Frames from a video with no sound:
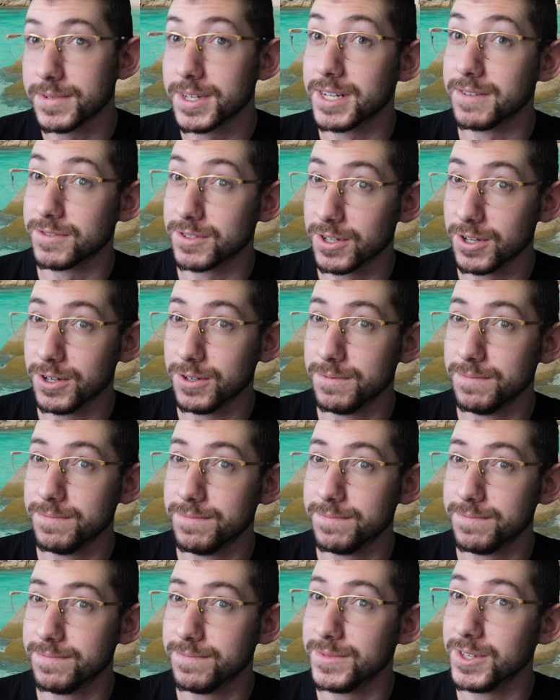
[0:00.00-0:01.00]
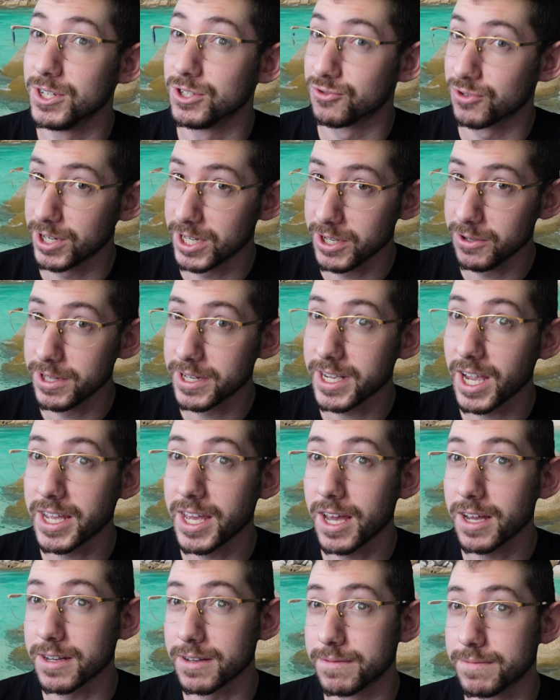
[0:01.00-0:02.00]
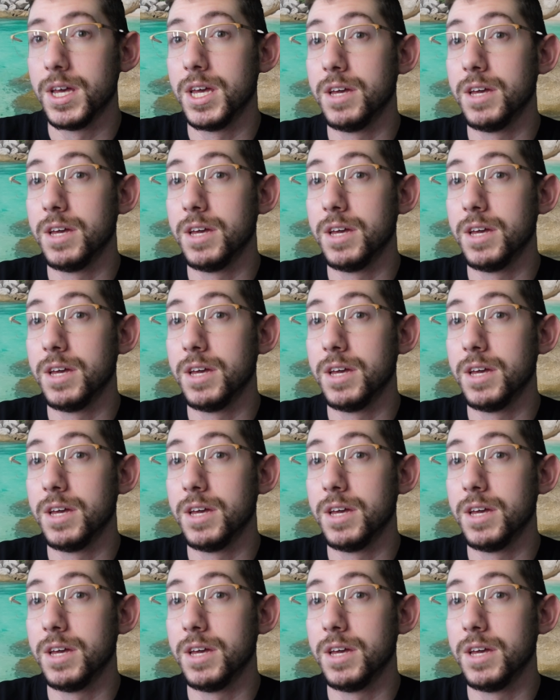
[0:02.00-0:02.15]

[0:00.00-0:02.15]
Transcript: If so, they'll treat you like a king.